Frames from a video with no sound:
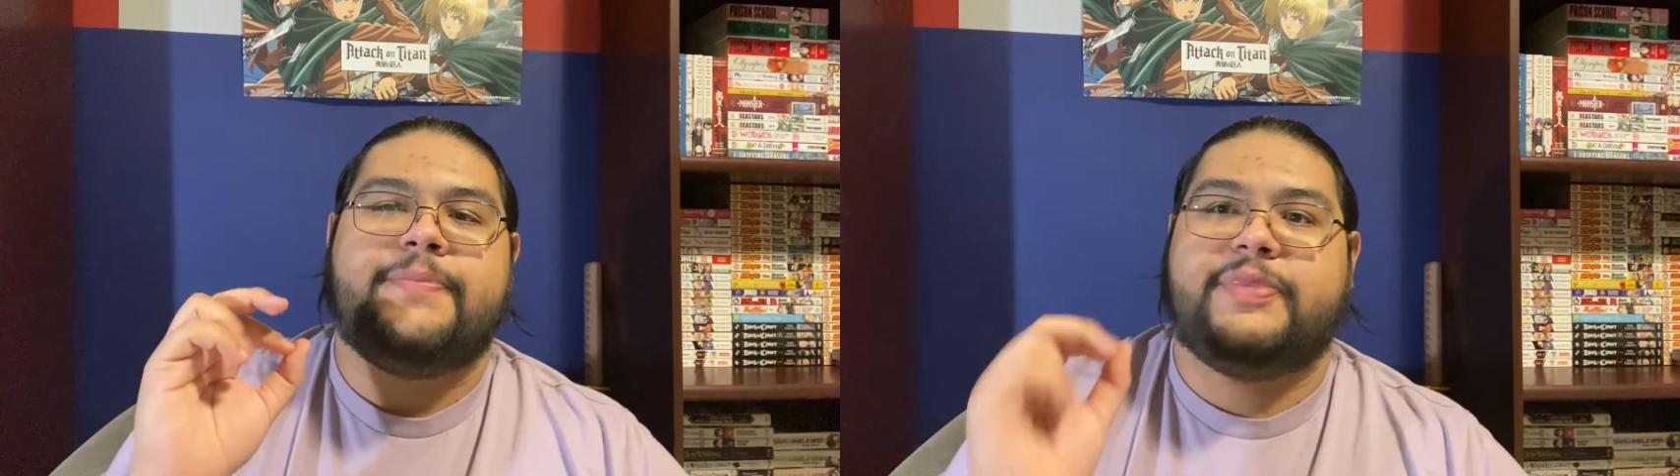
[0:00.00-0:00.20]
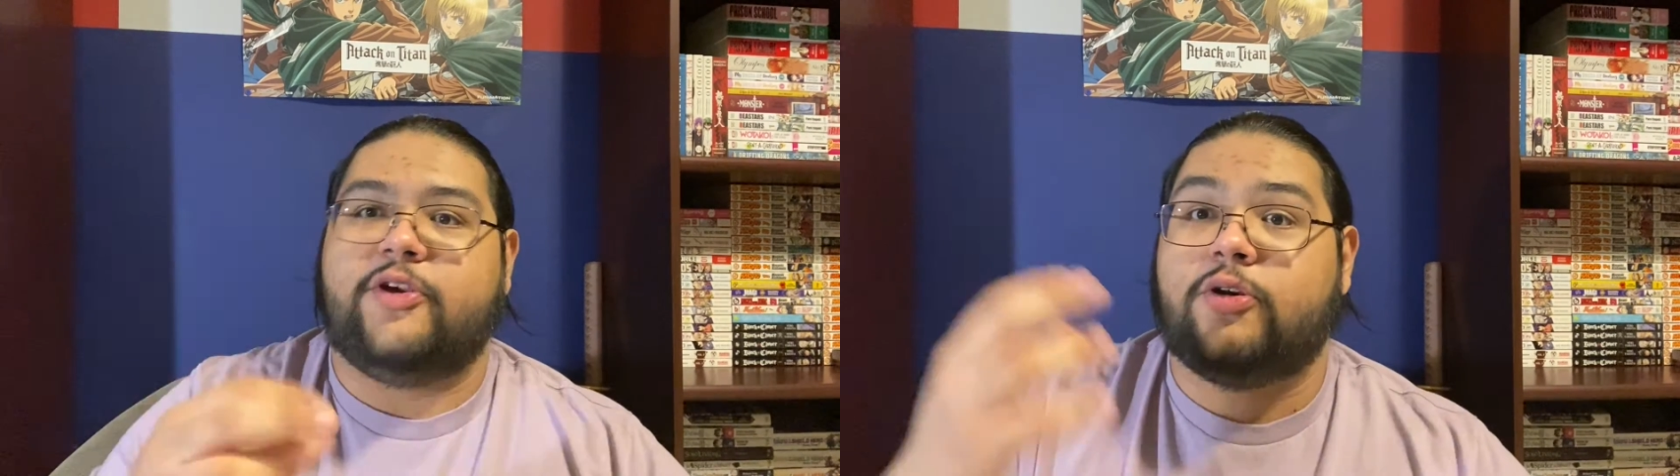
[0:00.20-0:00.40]

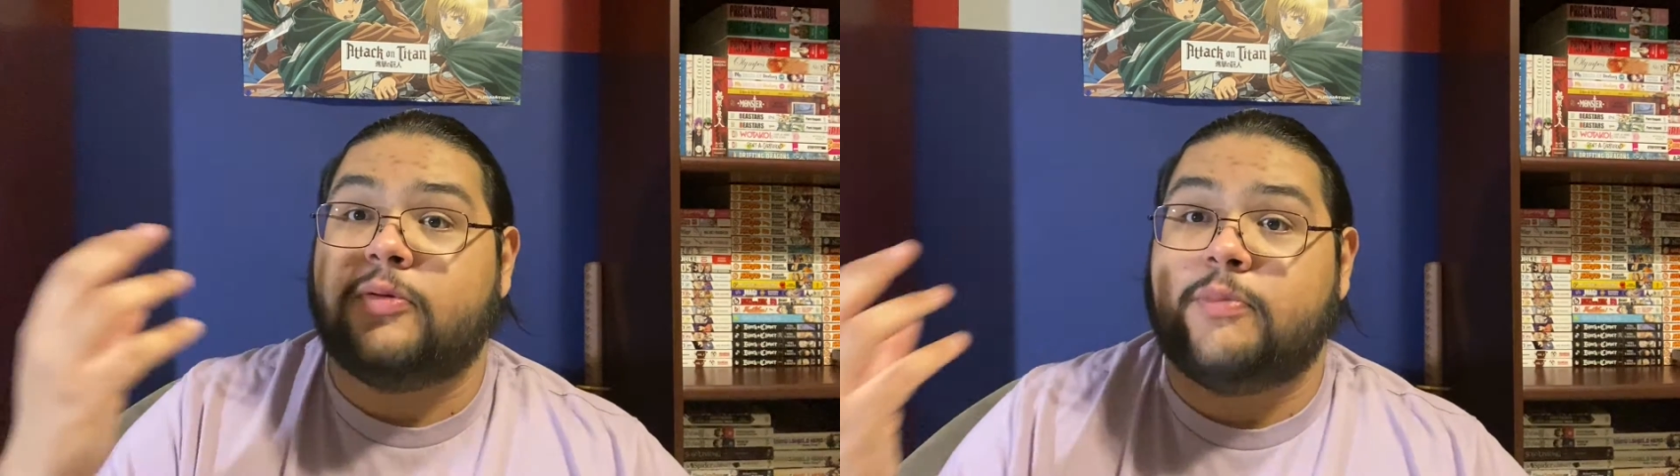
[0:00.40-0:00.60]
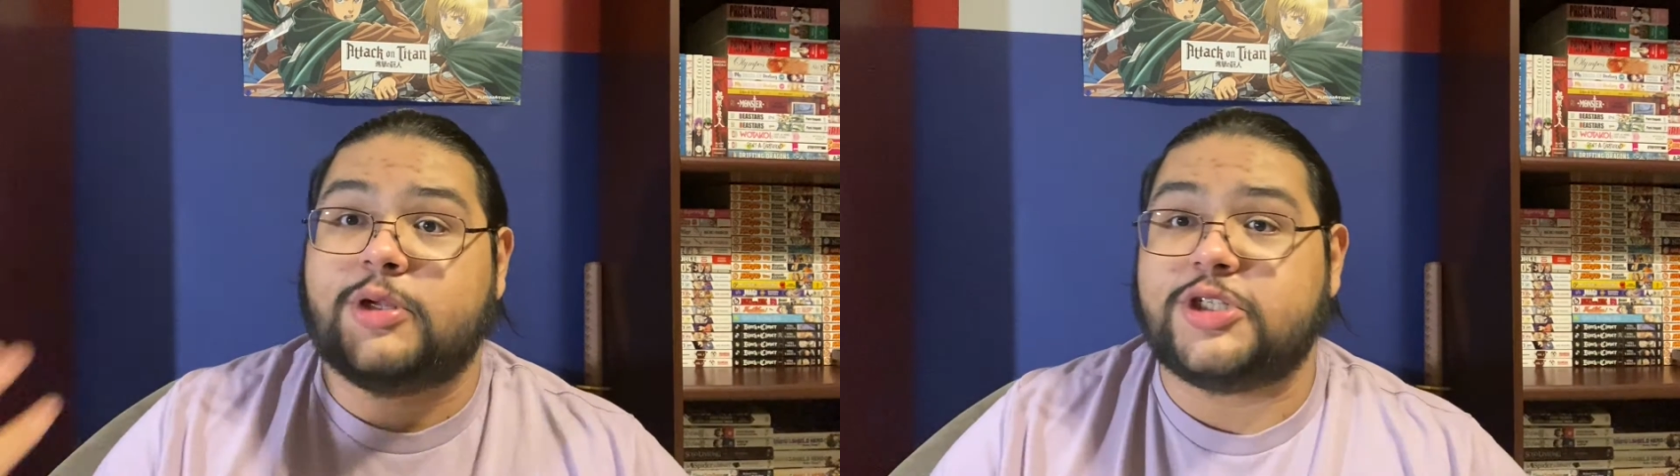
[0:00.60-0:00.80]

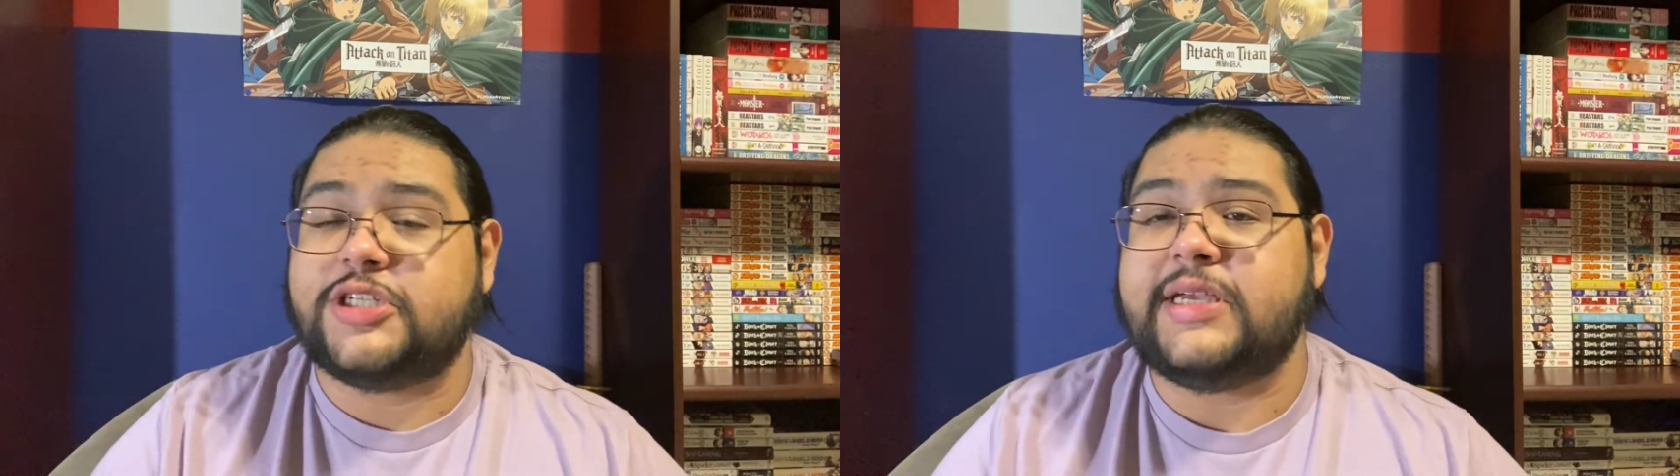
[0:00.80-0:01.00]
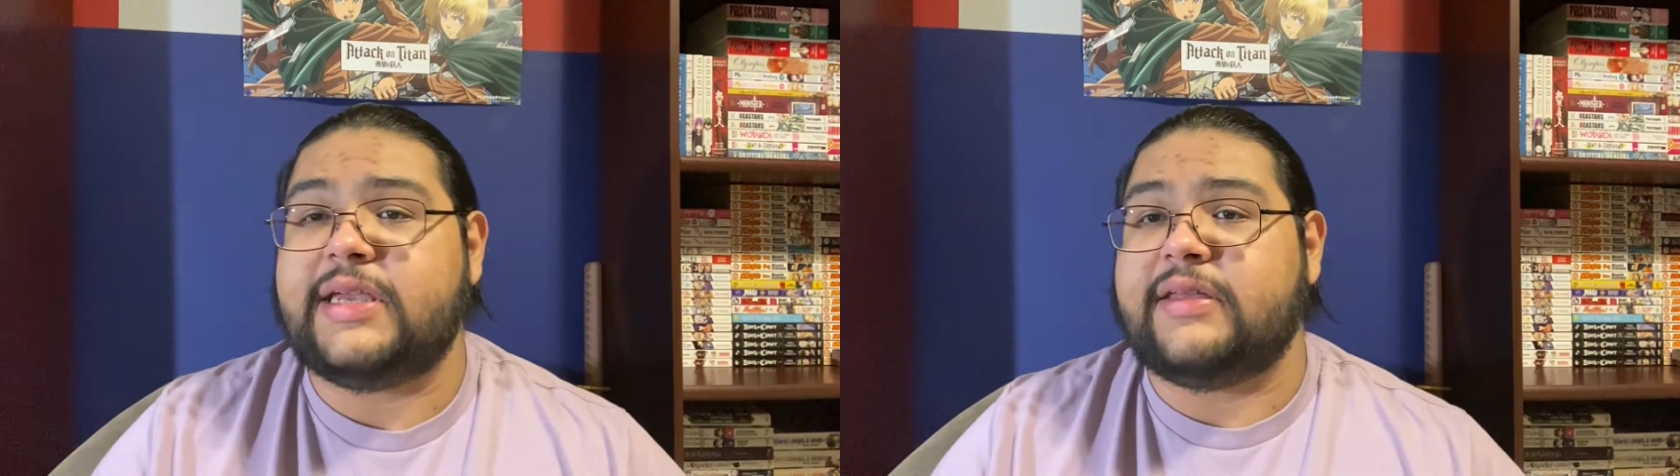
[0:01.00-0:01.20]
their
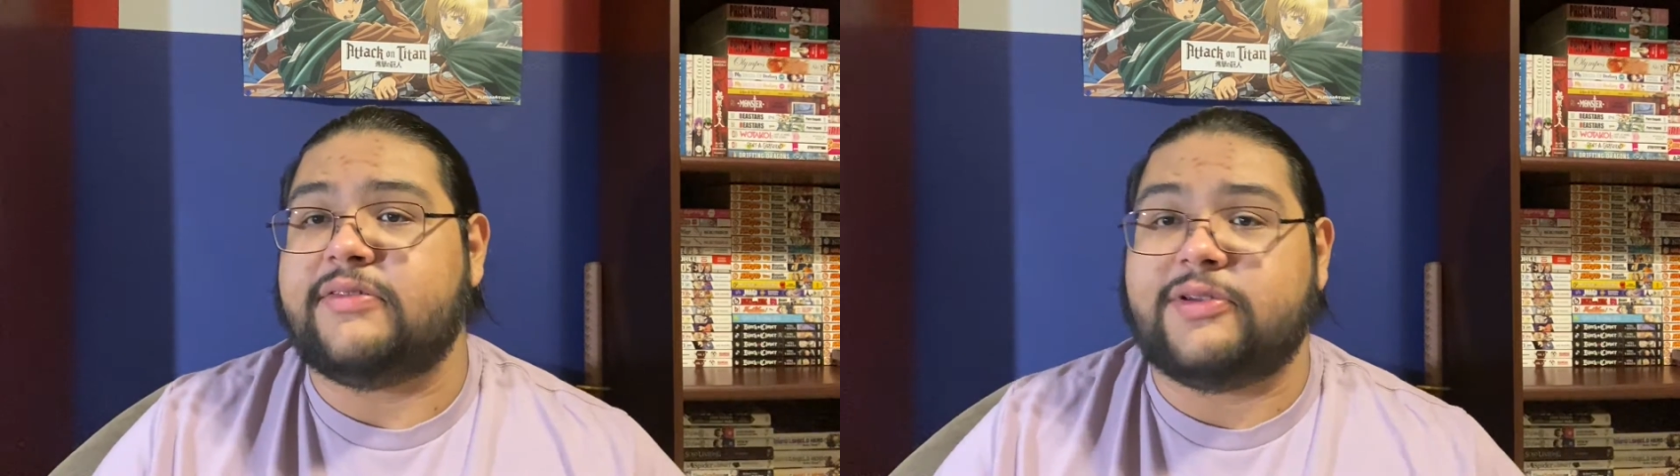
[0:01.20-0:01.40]
machines,